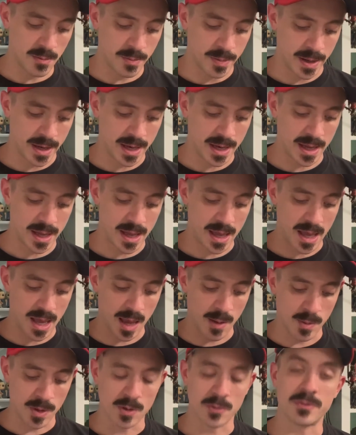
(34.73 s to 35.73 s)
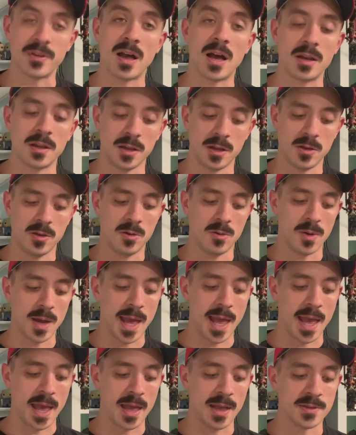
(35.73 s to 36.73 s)
by Eamon O'Donoghue
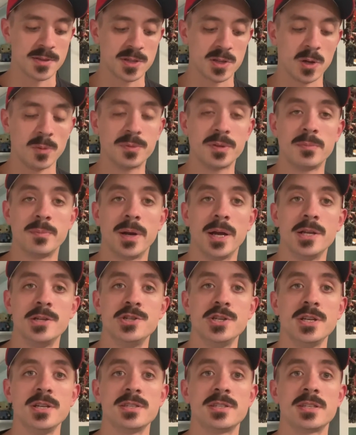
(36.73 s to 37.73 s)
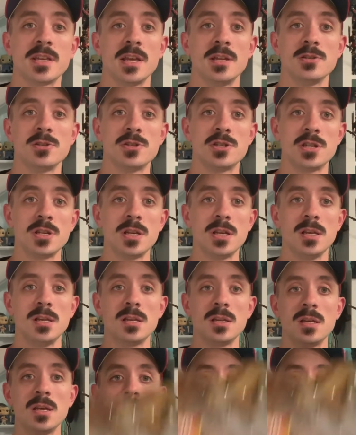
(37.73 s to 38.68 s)
and sculpted by Jean Saint Jean.